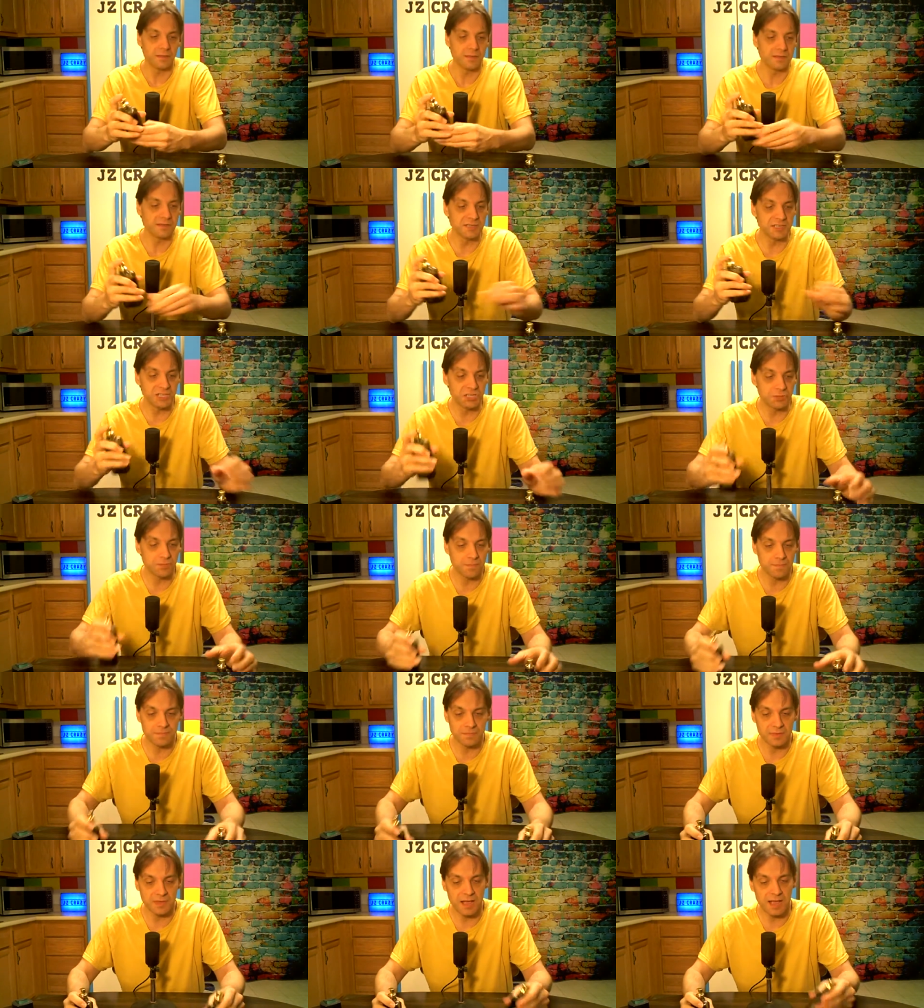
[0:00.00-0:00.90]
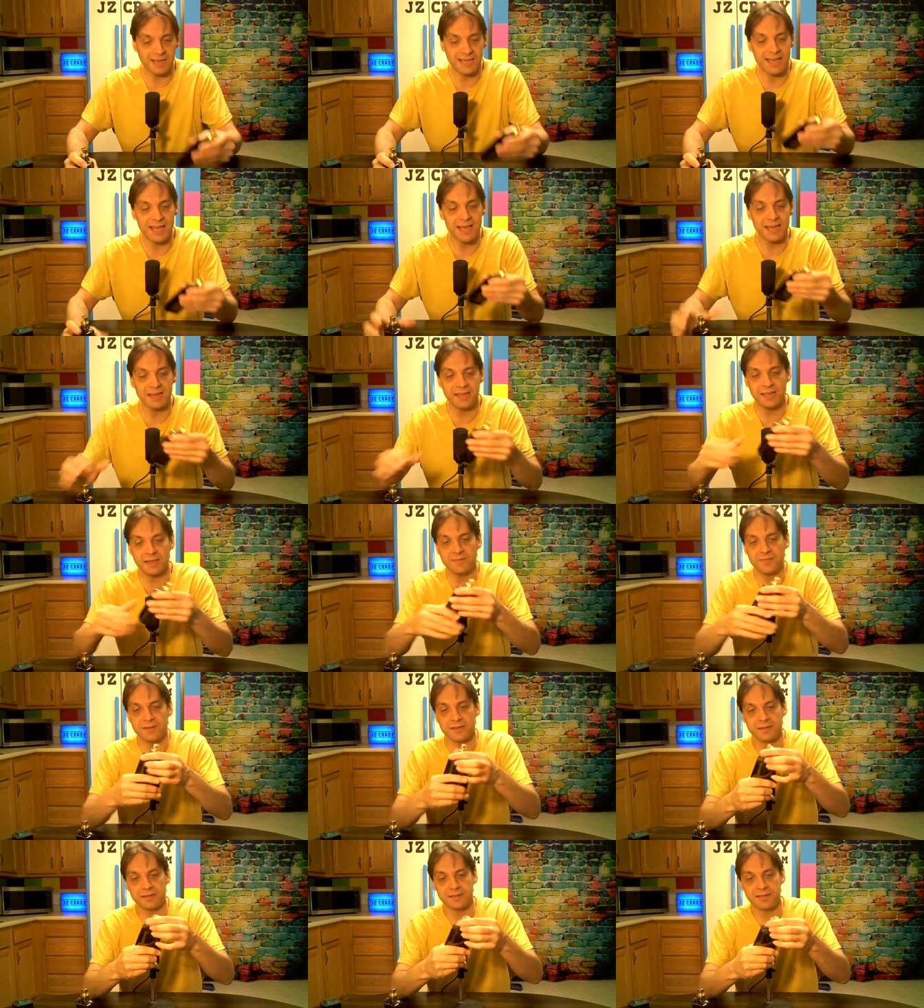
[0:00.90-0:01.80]
this is. I can't
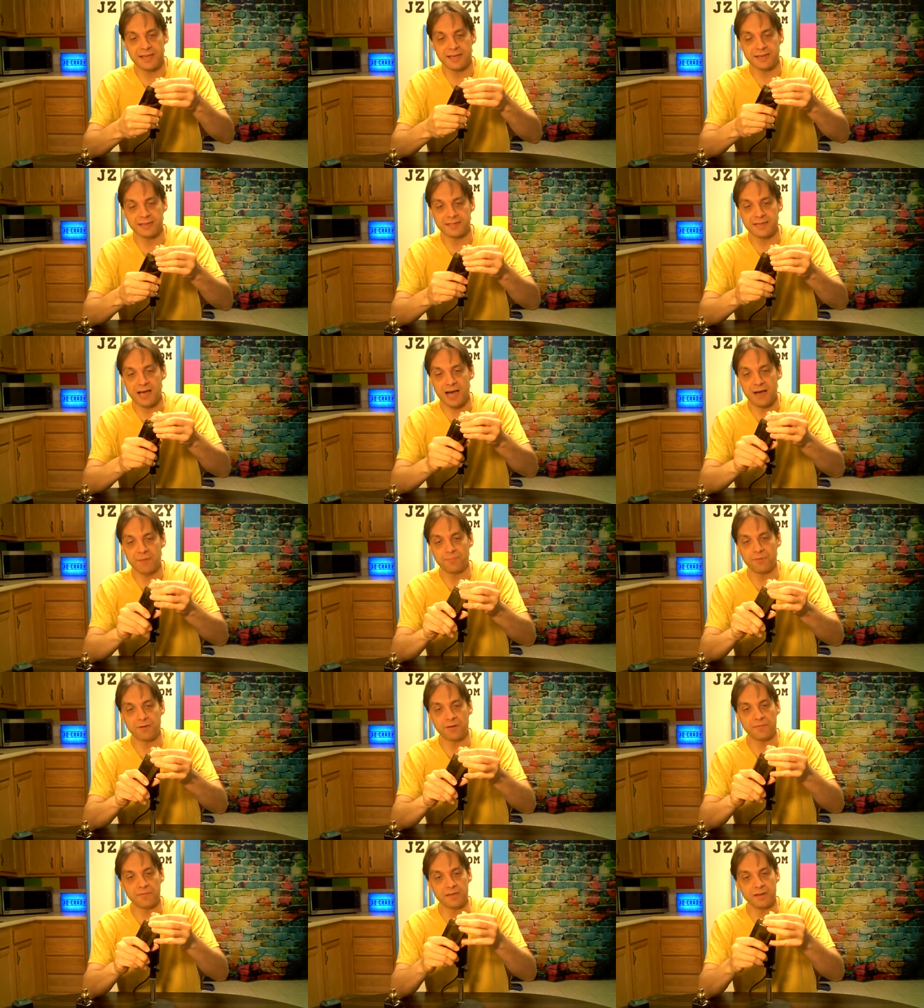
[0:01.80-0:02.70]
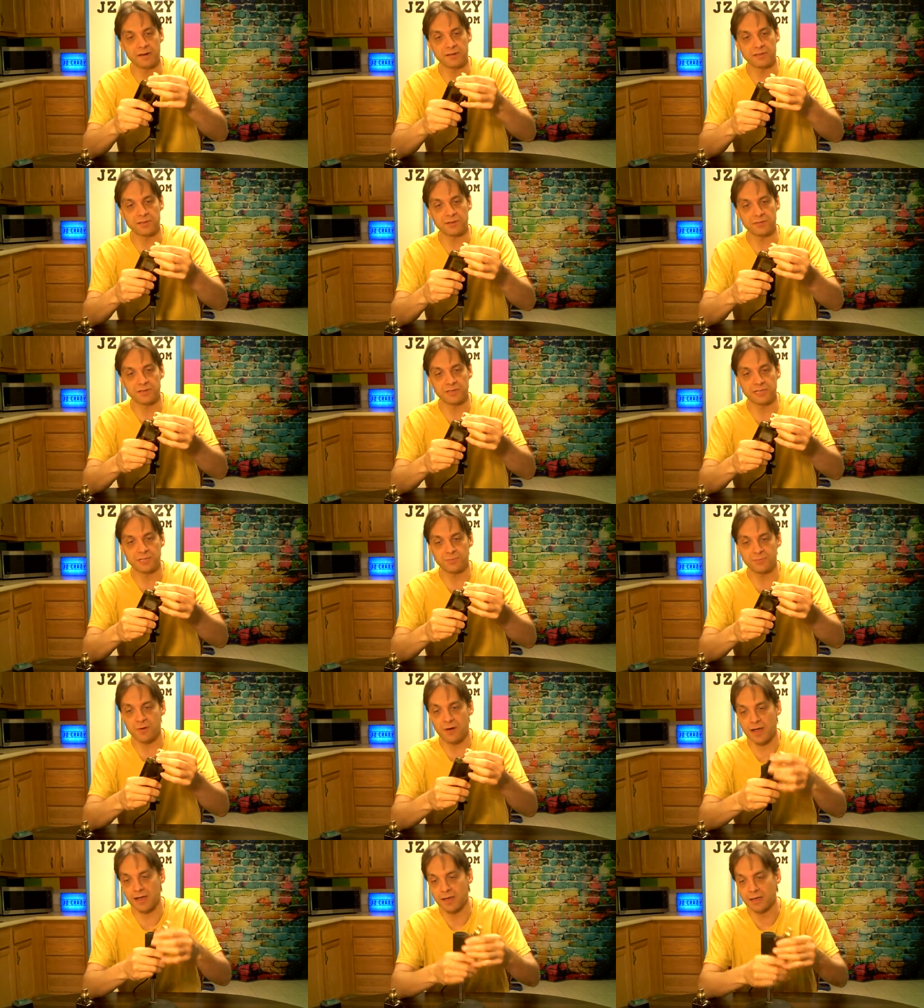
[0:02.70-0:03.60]
even take a top off here. It's only
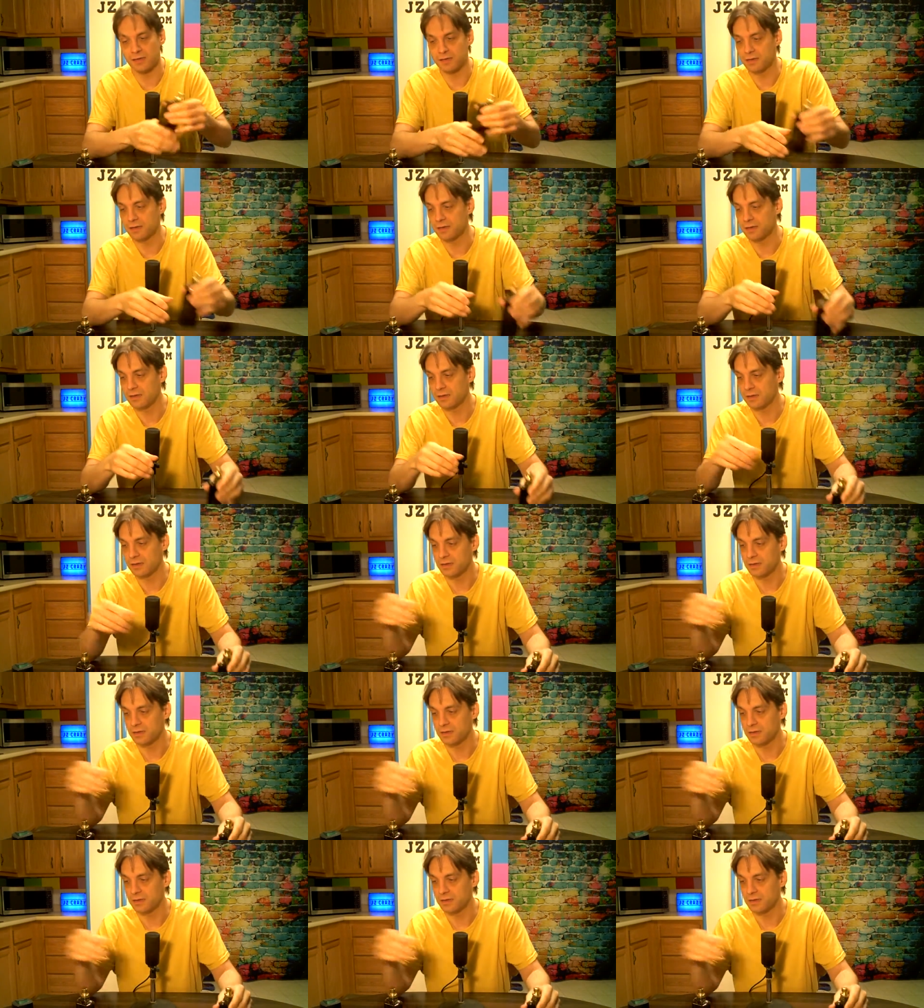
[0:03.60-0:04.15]
spray. Yeah.